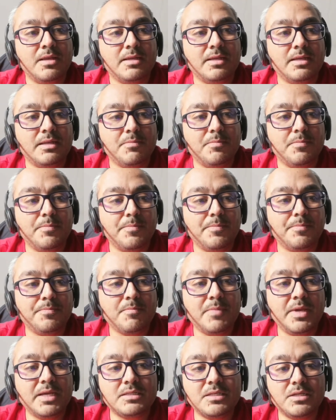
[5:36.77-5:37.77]

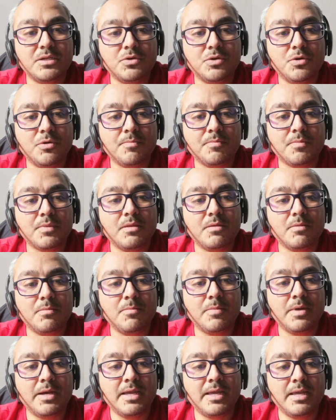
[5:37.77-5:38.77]
In Mexico,
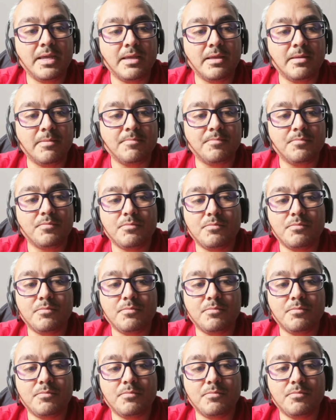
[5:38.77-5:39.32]
my